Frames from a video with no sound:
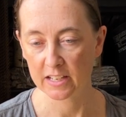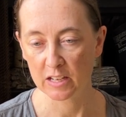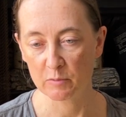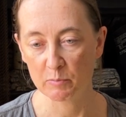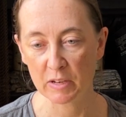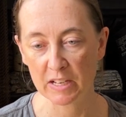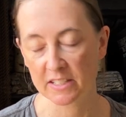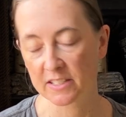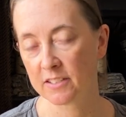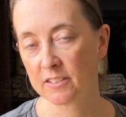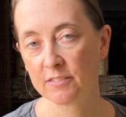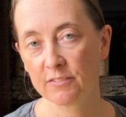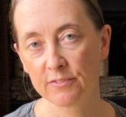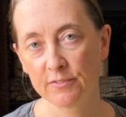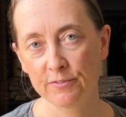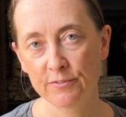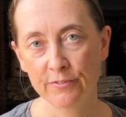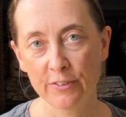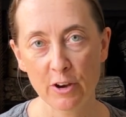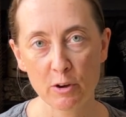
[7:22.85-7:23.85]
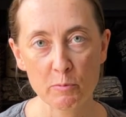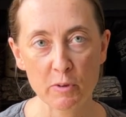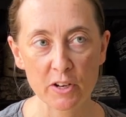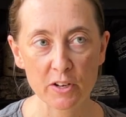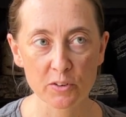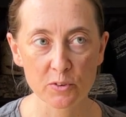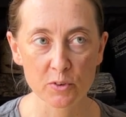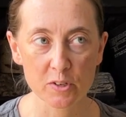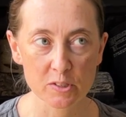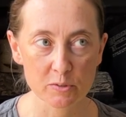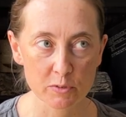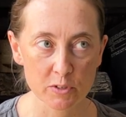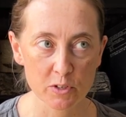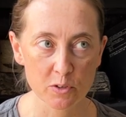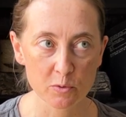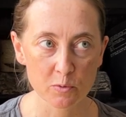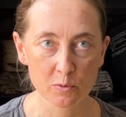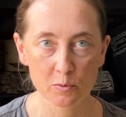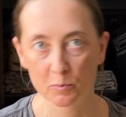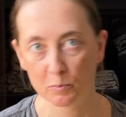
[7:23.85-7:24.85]
It makes a fair amount of noise when
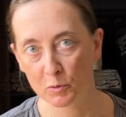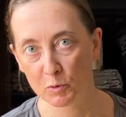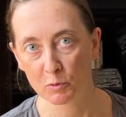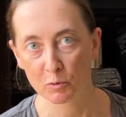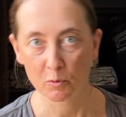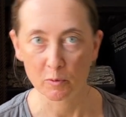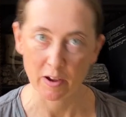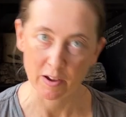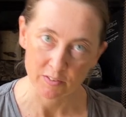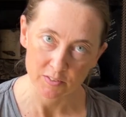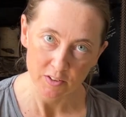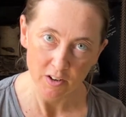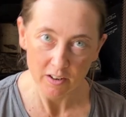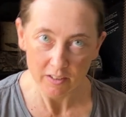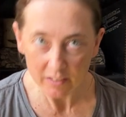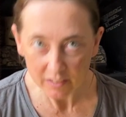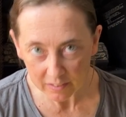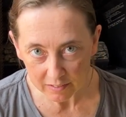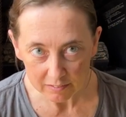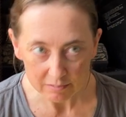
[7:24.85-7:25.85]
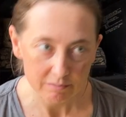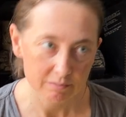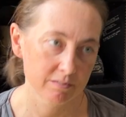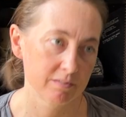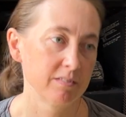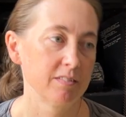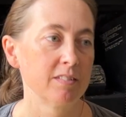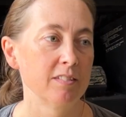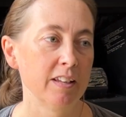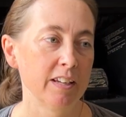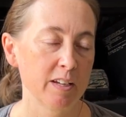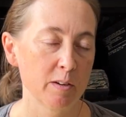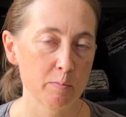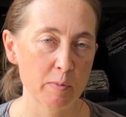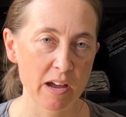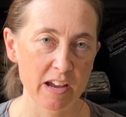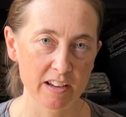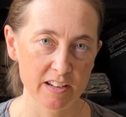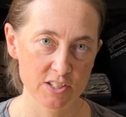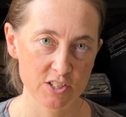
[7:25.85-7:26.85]
you move around on it, like a
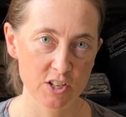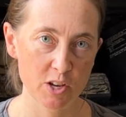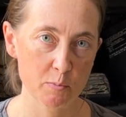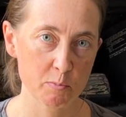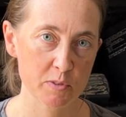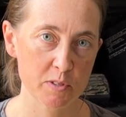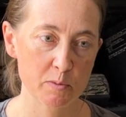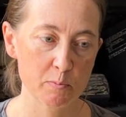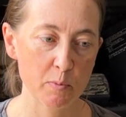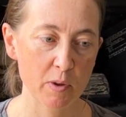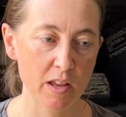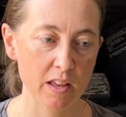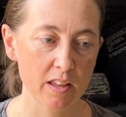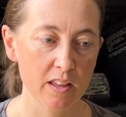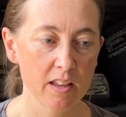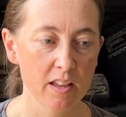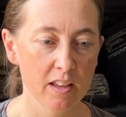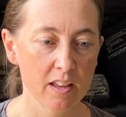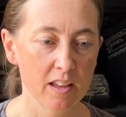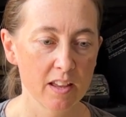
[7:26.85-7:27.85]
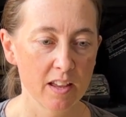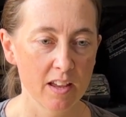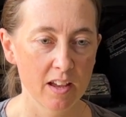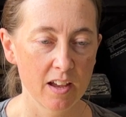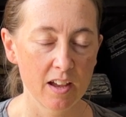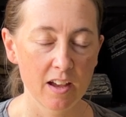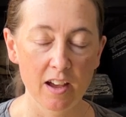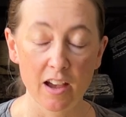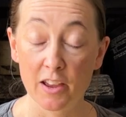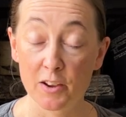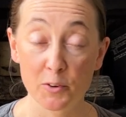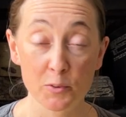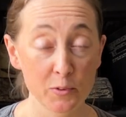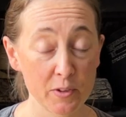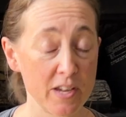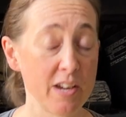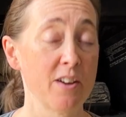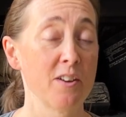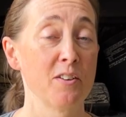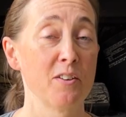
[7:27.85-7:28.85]
bag of chips, but I don't
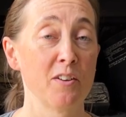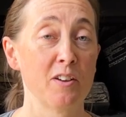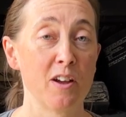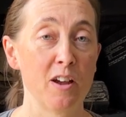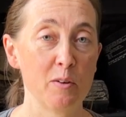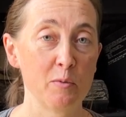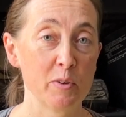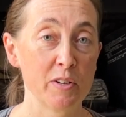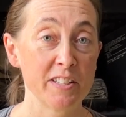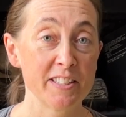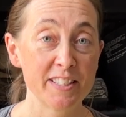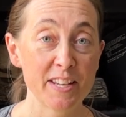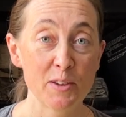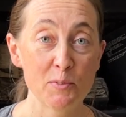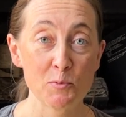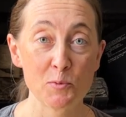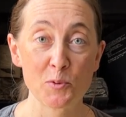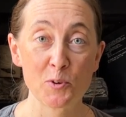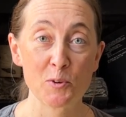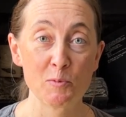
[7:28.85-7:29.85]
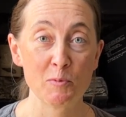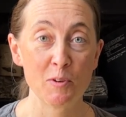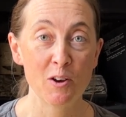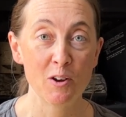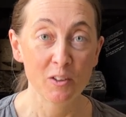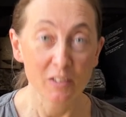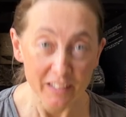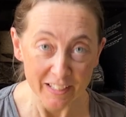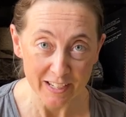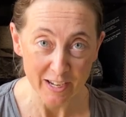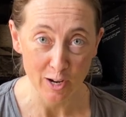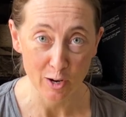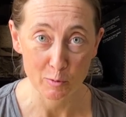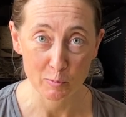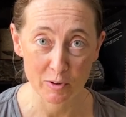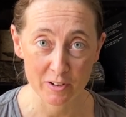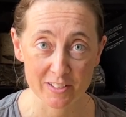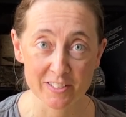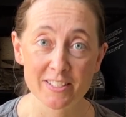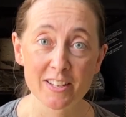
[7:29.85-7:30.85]
care. I wanna stay warm. All I care
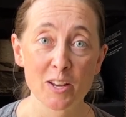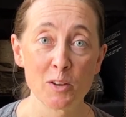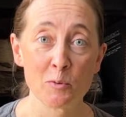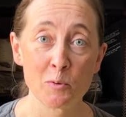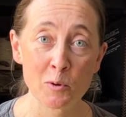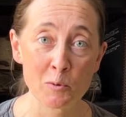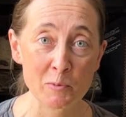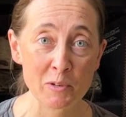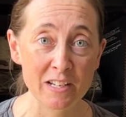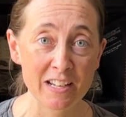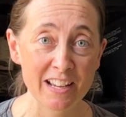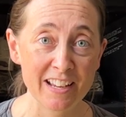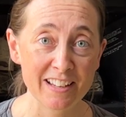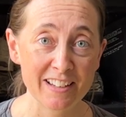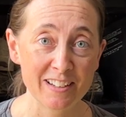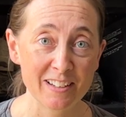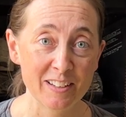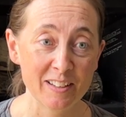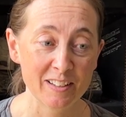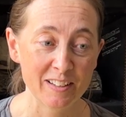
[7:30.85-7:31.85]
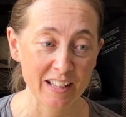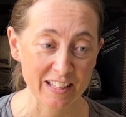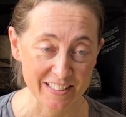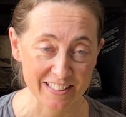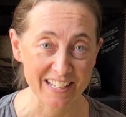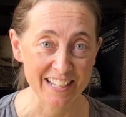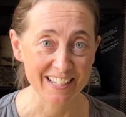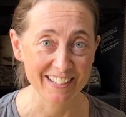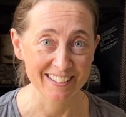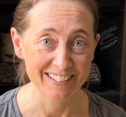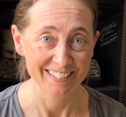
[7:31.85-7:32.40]
about is staying warm at night. That's it.